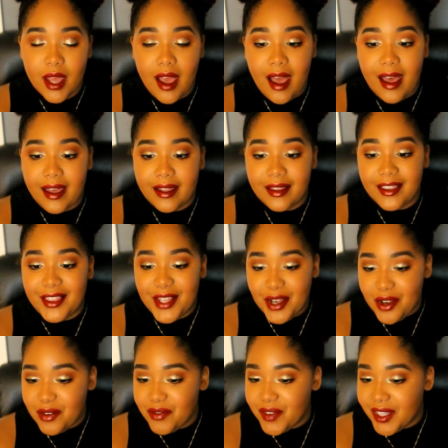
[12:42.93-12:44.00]
I
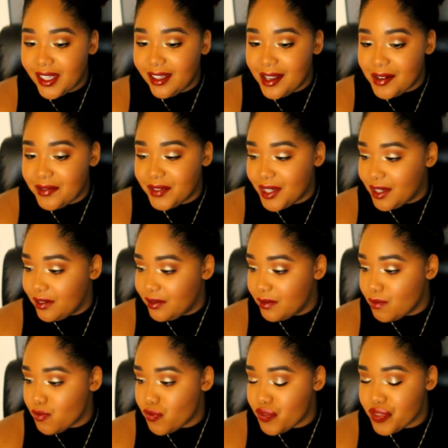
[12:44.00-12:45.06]
love, love, love
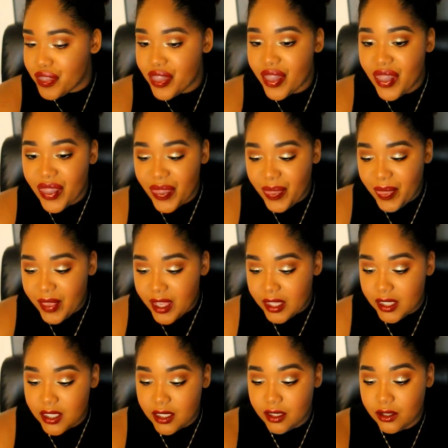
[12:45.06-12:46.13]

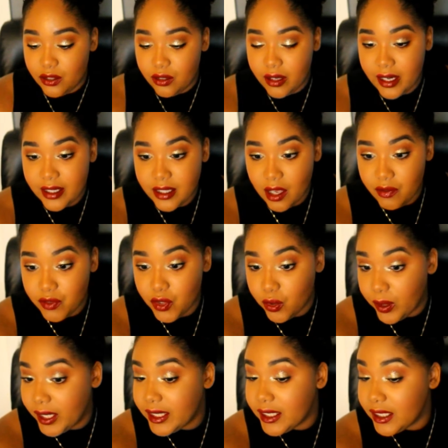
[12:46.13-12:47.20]
this look. You guys have no
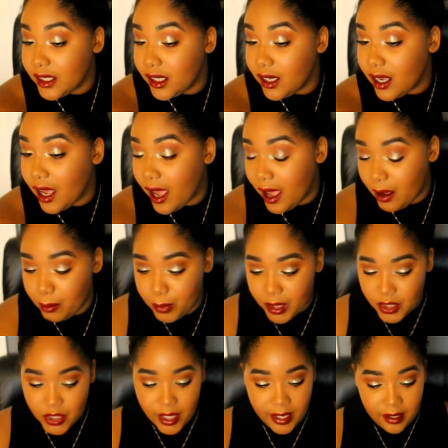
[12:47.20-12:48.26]
idea how
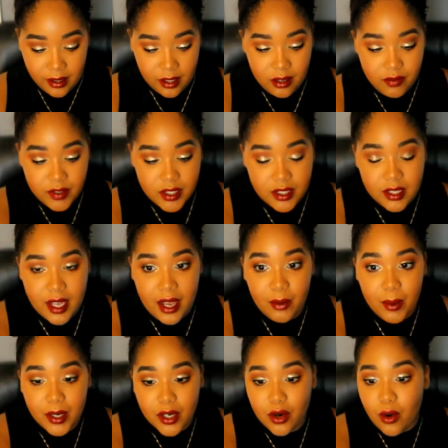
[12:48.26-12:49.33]
much I love this look. I
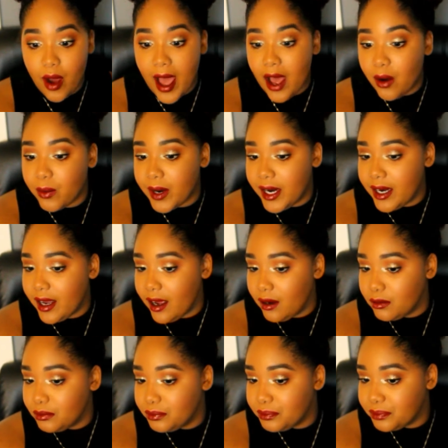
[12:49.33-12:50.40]
want to go out right
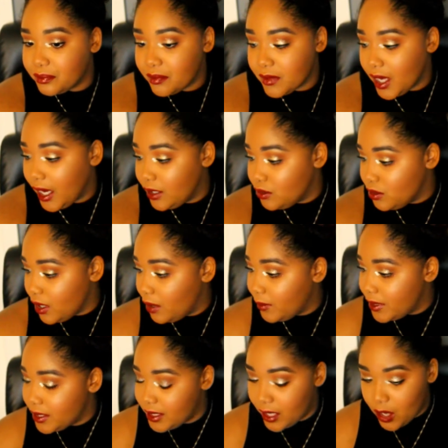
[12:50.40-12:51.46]
now. I do not
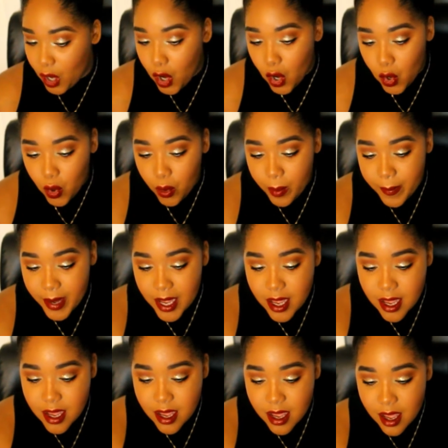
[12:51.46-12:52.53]
want to stay home.
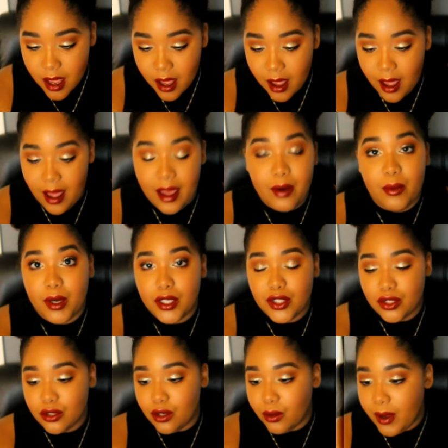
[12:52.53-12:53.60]
I want
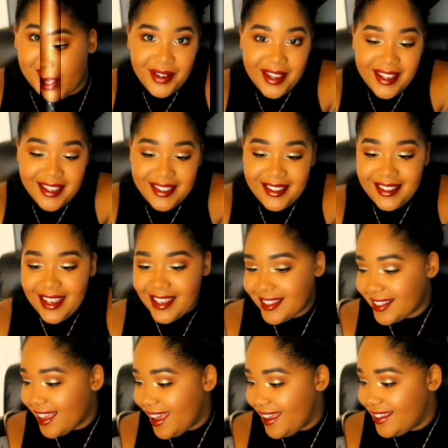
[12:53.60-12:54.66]
to go out.
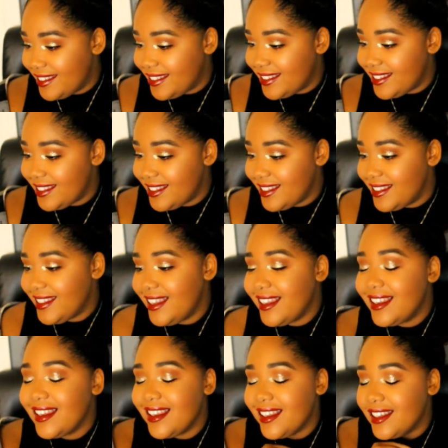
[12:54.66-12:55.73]
Guys, this is the
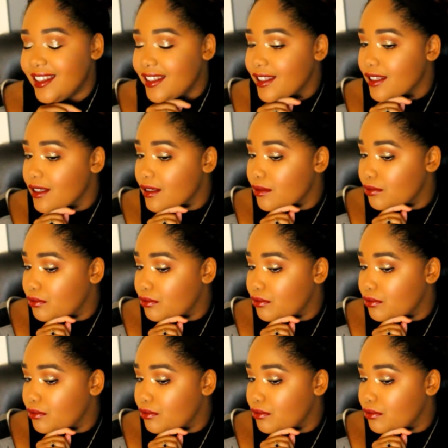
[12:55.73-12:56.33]
look.